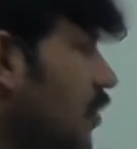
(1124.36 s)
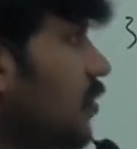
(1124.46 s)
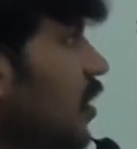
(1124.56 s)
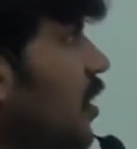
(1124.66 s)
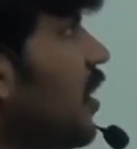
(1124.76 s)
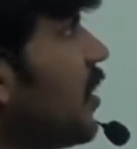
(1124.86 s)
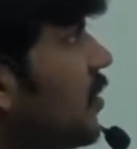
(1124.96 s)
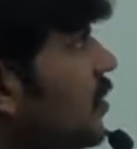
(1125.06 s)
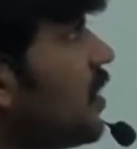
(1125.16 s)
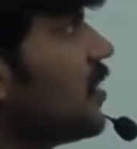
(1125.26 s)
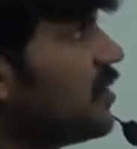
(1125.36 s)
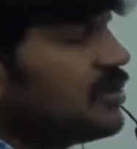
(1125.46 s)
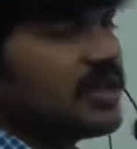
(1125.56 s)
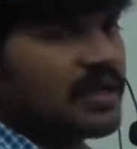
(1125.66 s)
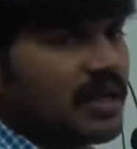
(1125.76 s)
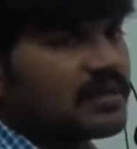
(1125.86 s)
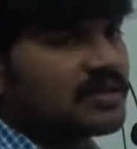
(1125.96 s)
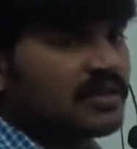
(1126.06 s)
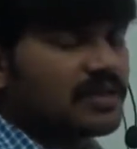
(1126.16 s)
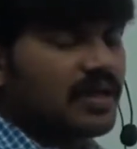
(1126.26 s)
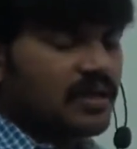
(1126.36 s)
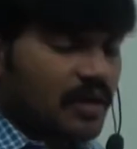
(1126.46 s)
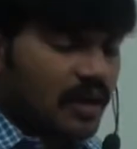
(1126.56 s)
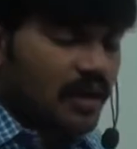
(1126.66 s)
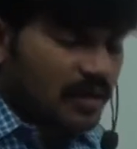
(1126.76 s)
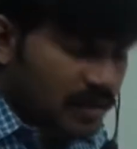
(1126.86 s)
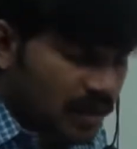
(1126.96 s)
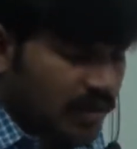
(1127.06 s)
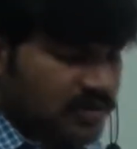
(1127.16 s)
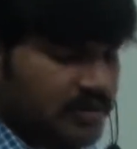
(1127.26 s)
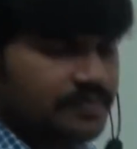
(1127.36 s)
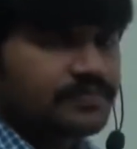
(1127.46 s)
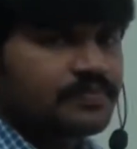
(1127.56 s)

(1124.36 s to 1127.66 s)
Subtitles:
have to declare engine class inside car class.